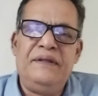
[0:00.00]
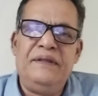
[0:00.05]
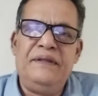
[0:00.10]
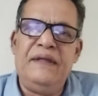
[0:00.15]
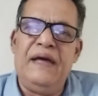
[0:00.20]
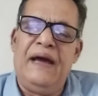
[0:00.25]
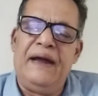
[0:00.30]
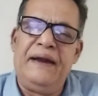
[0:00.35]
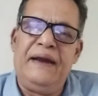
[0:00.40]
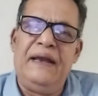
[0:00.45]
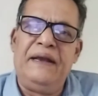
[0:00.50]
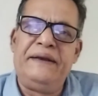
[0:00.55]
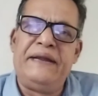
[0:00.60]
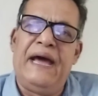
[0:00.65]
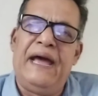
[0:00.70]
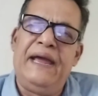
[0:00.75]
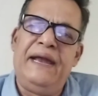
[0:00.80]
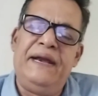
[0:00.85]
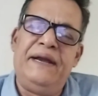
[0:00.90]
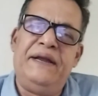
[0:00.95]
The uncle
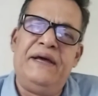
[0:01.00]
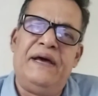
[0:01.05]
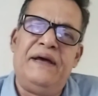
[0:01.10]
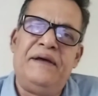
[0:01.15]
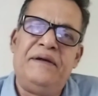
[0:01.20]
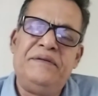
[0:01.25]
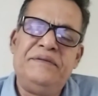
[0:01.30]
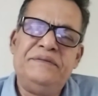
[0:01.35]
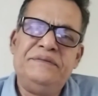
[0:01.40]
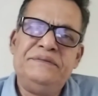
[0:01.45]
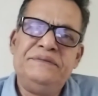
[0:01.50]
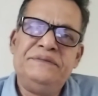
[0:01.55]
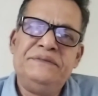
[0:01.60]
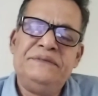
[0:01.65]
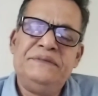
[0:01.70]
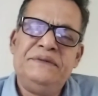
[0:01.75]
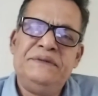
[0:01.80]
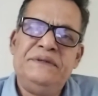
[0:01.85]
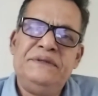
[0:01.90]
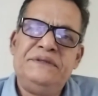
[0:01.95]
died,
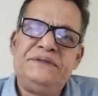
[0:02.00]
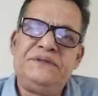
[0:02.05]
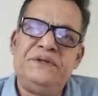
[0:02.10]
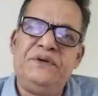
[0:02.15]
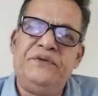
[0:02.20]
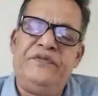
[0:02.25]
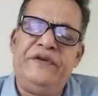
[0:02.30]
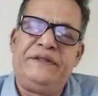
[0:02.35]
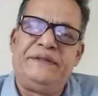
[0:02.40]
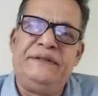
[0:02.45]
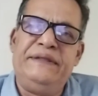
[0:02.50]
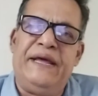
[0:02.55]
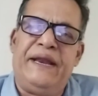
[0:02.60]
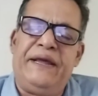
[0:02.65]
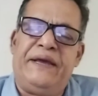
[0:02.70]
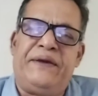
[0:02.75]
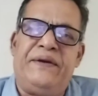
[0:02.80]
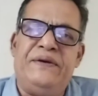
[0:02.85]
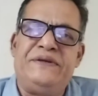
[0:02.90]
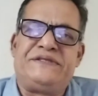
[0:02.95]
so with the
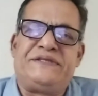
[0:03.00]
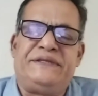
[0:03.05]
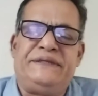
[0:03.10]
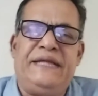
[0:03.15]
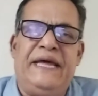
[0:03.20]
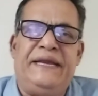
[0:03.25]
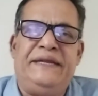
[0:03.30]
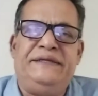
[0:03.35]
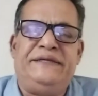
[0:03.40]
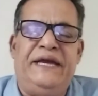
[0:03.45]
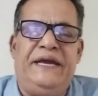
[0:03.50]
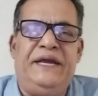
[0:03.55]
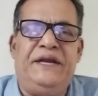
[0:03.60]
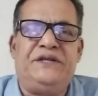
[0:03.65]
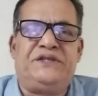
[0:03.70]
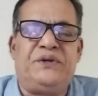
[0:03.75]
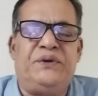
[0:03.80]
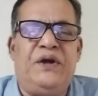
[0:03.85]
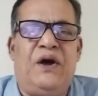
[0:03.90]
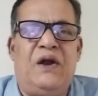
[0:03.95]
request that
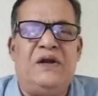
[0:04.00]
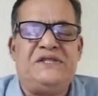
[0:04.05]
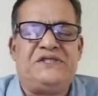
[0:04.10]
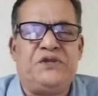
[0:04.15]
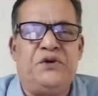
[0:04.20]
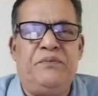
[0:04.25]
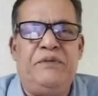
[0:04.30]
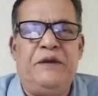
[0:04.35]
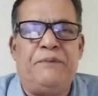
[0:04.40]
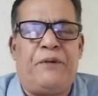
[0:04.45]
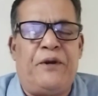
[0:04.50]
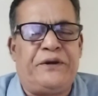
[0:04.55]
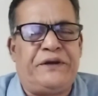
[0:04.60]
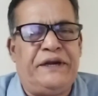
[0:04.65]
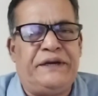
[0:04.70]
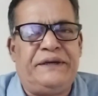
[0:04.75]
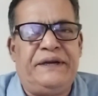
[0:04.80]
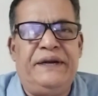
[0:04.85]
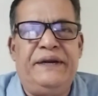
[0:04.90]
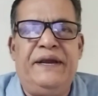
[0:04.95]
Jane should also be
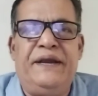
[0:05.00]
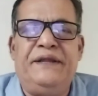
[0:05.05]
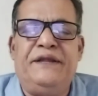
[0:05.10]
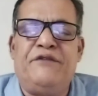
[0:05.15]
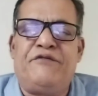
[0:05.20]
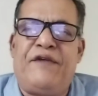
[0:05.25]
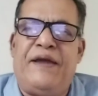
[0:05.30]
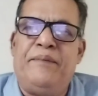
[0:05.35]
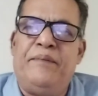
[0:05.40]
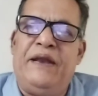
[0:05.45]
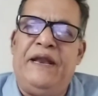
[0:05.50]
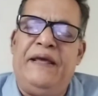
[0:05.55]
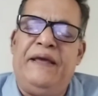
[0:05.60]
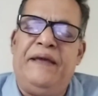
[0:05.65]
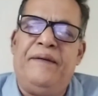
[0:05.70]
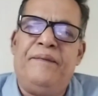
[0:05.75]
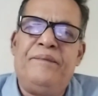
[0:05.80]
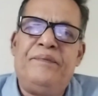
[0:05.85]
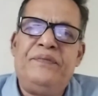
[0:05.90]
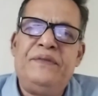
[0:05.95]
protected in the
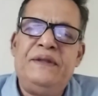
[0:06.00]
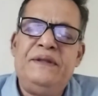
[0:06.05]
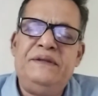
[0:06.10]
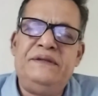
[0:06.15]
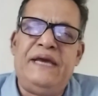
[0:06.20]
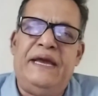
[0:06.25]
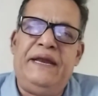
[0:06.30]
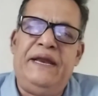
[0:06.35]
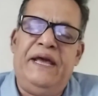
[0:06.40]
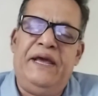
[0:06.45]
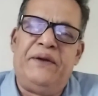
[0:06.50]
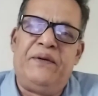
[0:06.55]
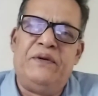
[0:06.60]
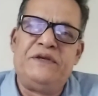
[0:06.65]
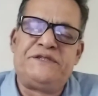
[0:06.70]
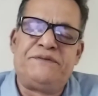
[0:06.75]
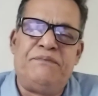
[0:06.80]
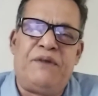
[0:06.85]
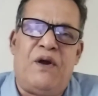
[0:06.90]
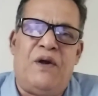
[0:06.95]
family. Jane Eyre
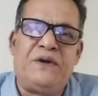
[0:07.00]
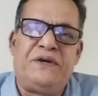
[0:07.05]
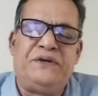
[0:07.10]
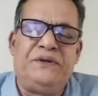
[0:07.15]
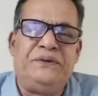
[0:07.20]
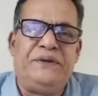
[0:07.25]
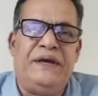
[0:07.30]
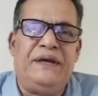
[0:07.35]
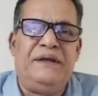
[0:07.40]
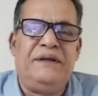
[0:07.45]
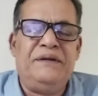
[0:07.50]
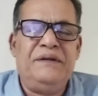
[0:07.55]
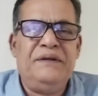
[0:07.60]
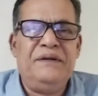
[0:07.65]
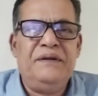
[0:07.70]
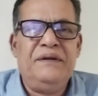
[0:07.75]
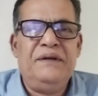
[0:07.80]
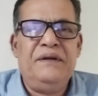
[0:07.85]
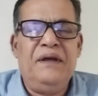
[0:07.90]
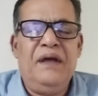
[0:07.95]
was brought to the
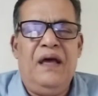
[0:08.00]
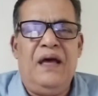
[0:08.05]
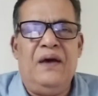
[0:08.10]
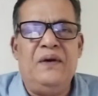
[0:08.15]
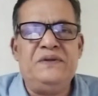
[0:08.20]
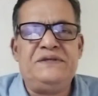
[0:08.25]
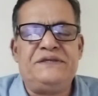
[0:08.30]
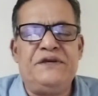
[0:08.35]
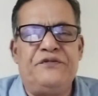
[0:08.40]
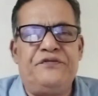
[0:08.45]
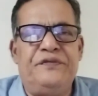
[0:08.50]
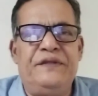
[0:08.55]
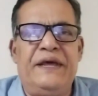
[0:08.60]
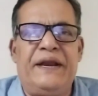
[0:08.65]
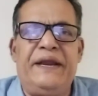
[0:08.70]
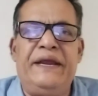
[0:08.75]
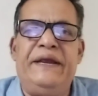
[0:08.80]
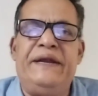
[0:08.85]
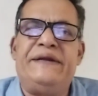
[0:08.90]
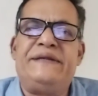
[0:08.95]
house of
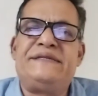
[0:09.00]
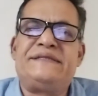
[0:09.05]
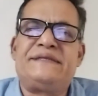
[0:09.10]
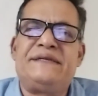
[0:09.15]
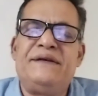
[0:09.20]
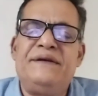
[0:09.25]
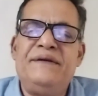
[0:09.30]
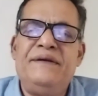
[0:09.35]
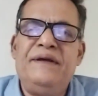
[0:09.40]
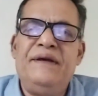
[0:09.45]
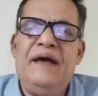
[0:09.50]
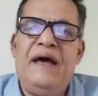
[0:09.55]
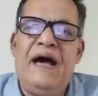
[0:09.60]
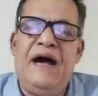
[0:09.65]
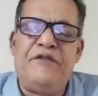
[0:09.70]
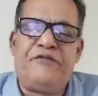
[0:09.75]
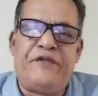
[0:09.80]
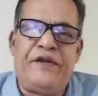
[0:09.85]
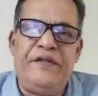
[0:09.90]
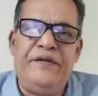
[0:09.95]
the Reeds
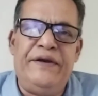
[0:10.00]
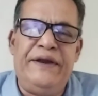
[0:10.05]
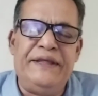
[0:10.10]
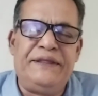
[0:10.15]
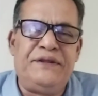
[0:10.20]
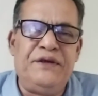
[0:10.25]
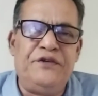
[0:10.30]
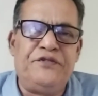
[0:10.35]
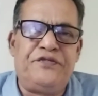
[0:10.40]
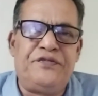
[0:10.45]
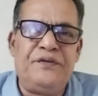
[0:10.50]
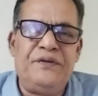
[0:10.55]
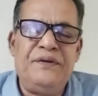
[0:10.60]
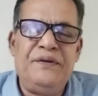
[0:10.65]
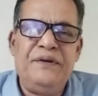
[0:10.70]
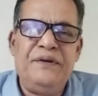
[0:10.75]
after the death of